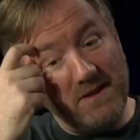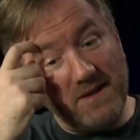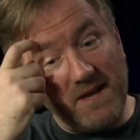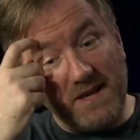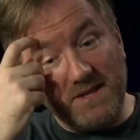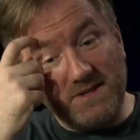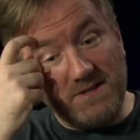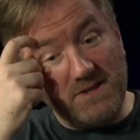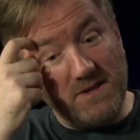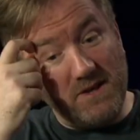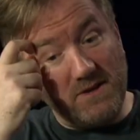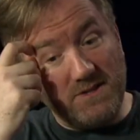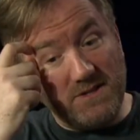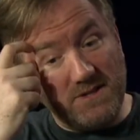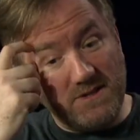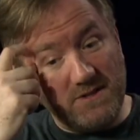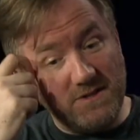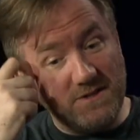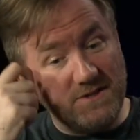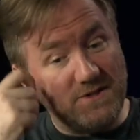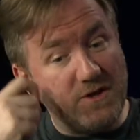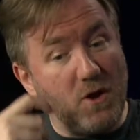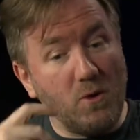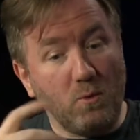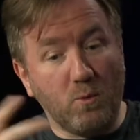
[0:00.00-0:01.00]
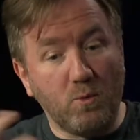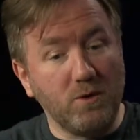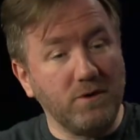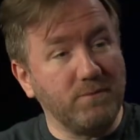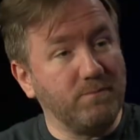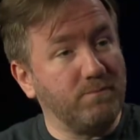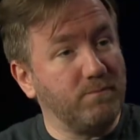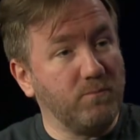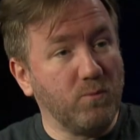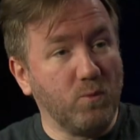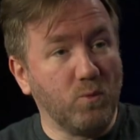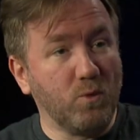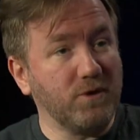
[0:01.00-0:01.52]
it's just just all wood
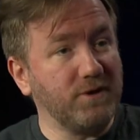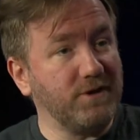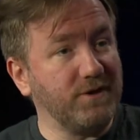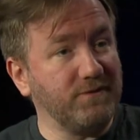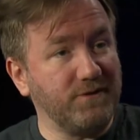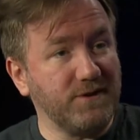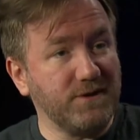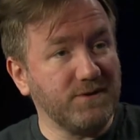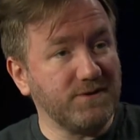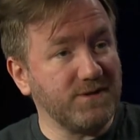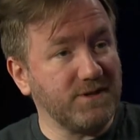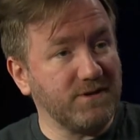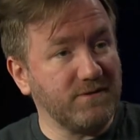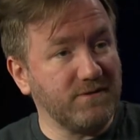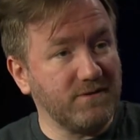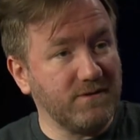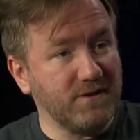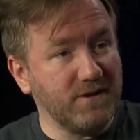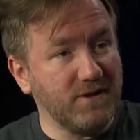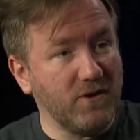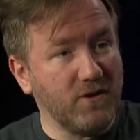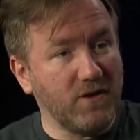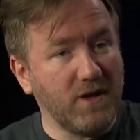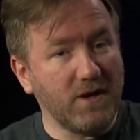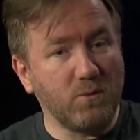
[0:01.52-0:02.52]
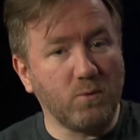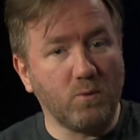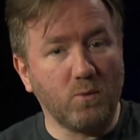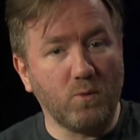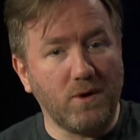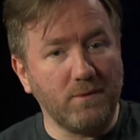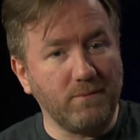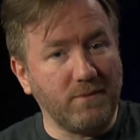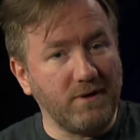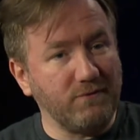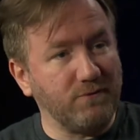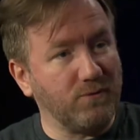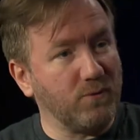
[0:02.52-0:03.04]
wood diffusion. You know, like
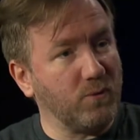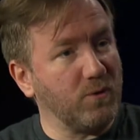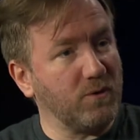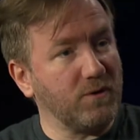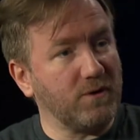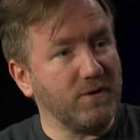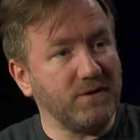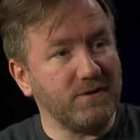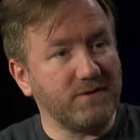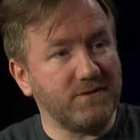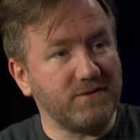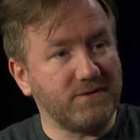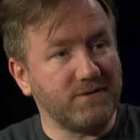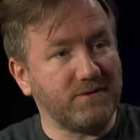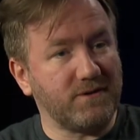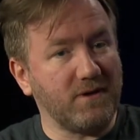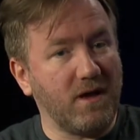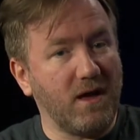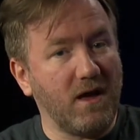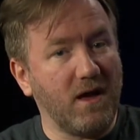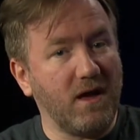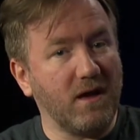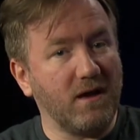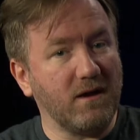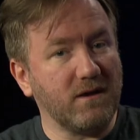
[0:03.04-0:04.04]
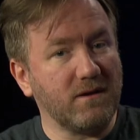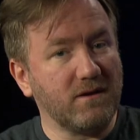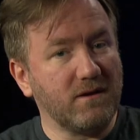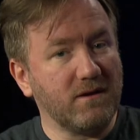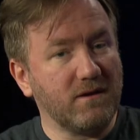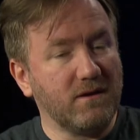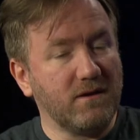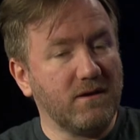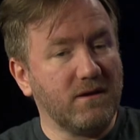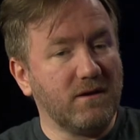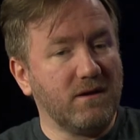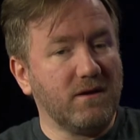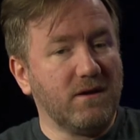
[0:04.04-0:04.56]
one by fours. Uh,
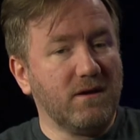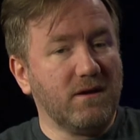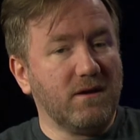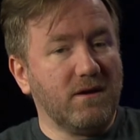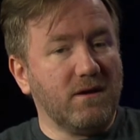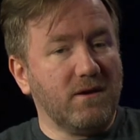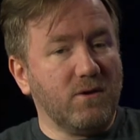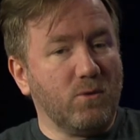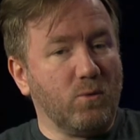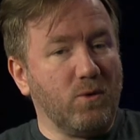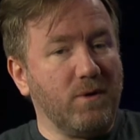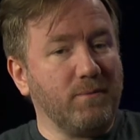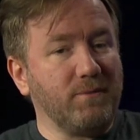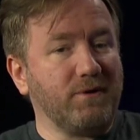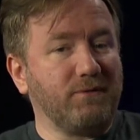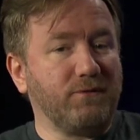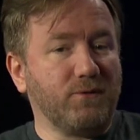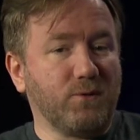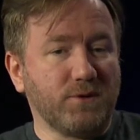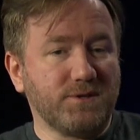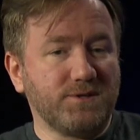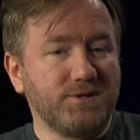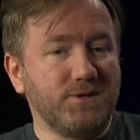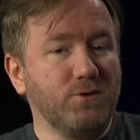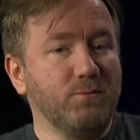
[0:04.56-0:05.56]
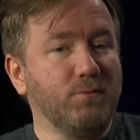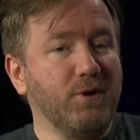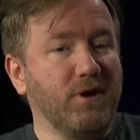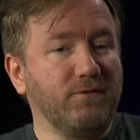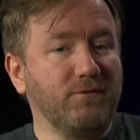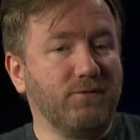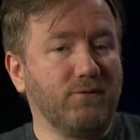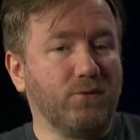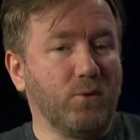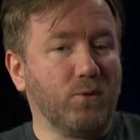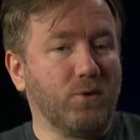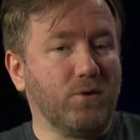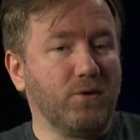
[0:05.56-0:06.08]
one by fours, two by
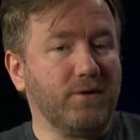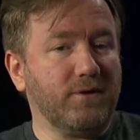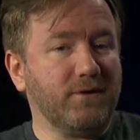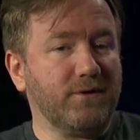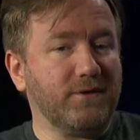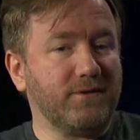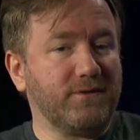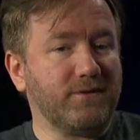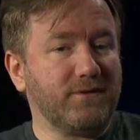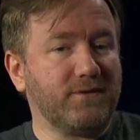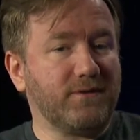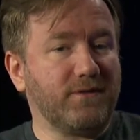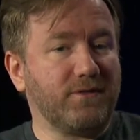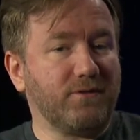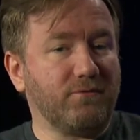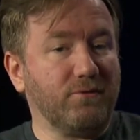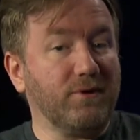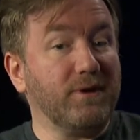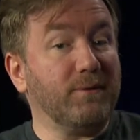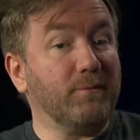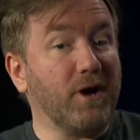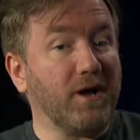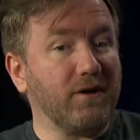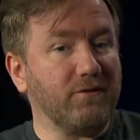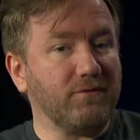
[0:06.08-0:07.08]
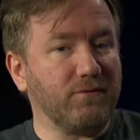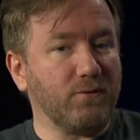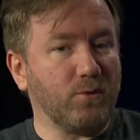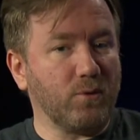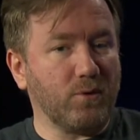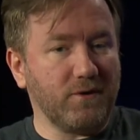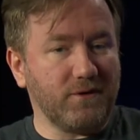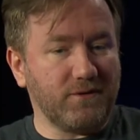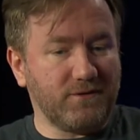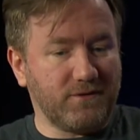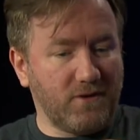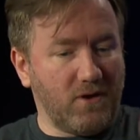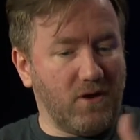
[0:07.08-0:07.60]
fours, three by
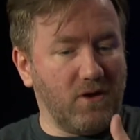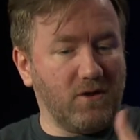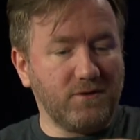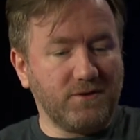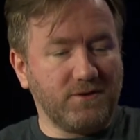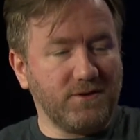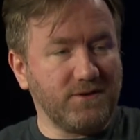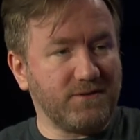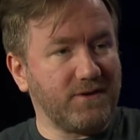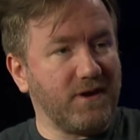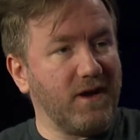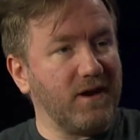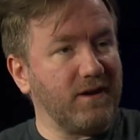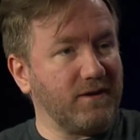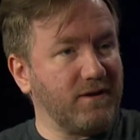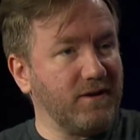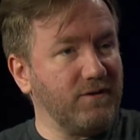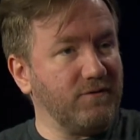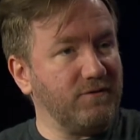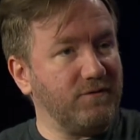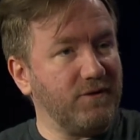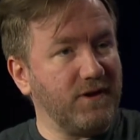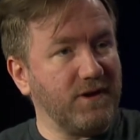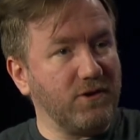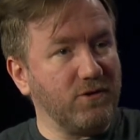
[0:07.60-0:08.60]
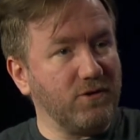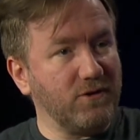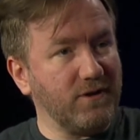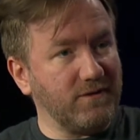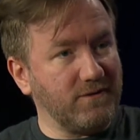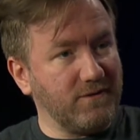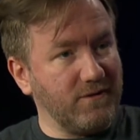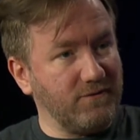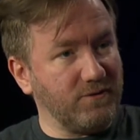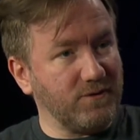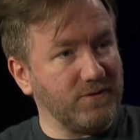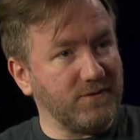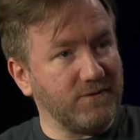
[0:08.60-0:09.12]
fours, all just kind of configured at
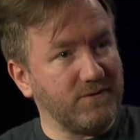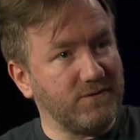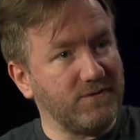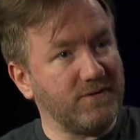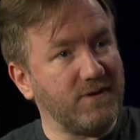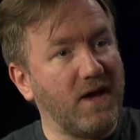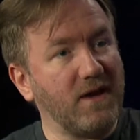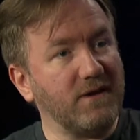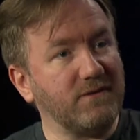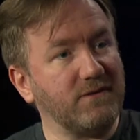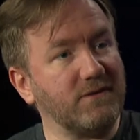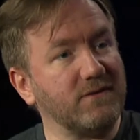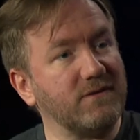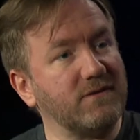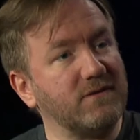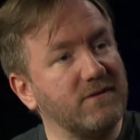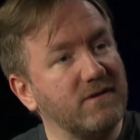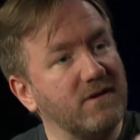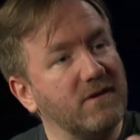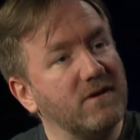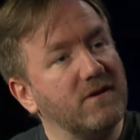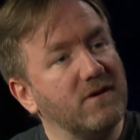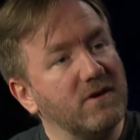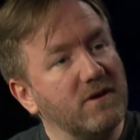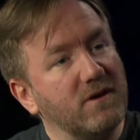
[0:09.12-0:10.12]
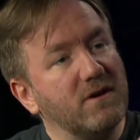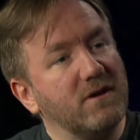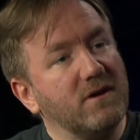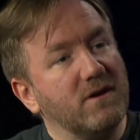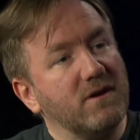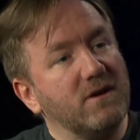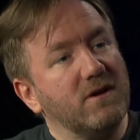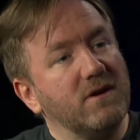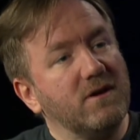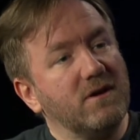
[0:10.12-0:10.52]
different sizes. So the, they